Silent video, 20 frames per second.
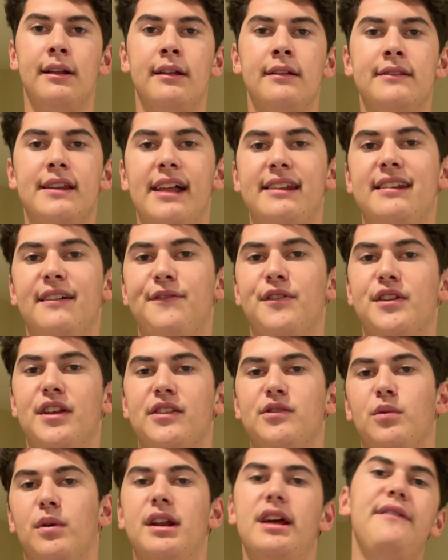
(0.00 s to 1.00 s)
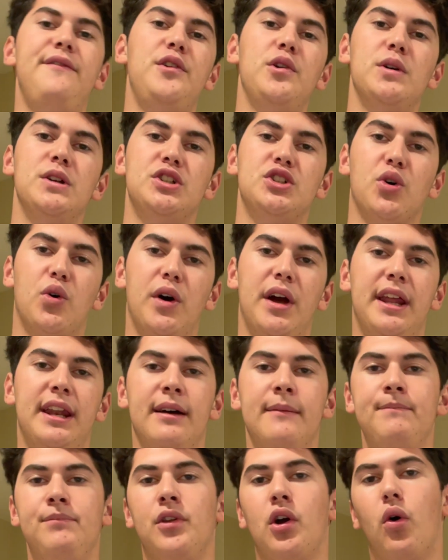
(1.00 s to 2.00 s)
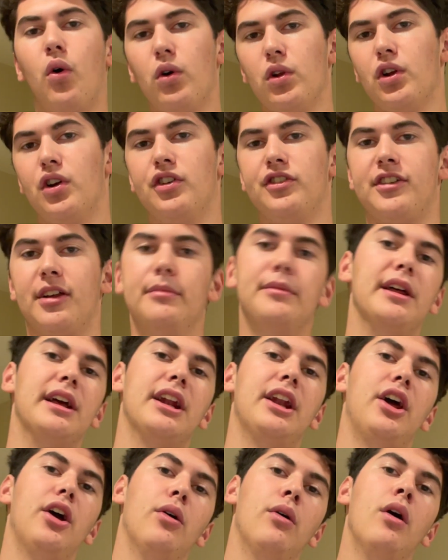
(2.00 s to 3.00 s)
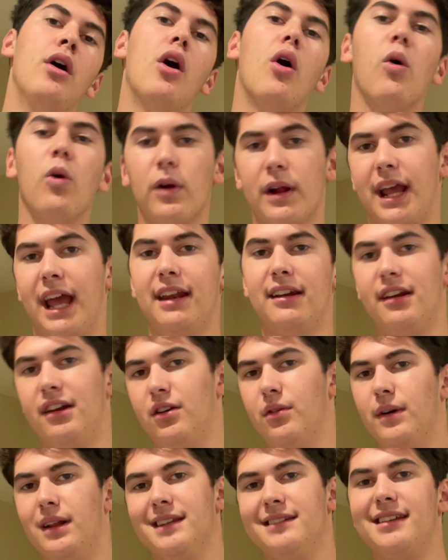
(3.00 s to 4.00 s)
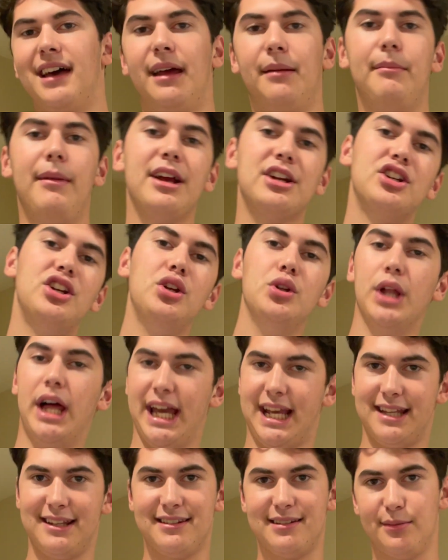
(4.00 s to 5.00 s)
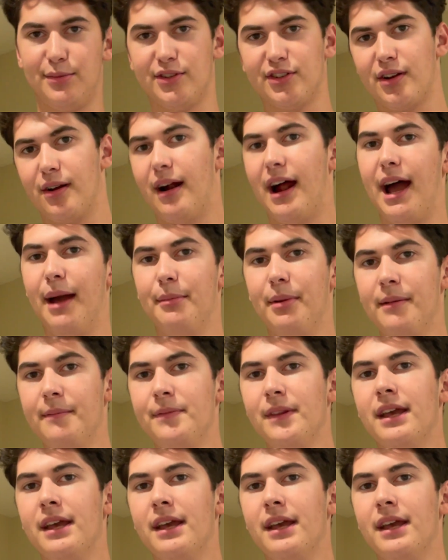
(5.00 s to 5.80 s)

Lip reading: That's it for this one. If you enjoyed or learned something new or gained a new insight, make sure you like and subscribe.